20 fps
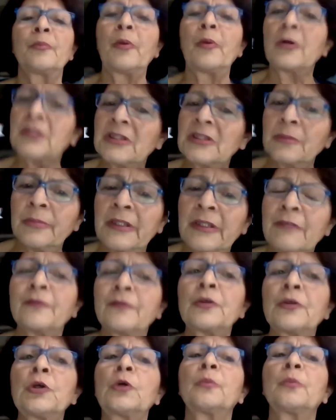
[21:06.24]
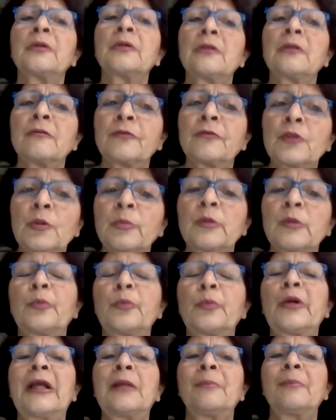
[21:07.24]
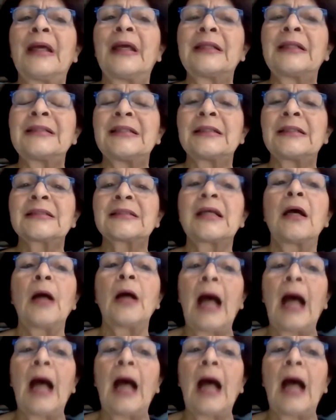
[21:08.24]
possibly verbal pragmatics,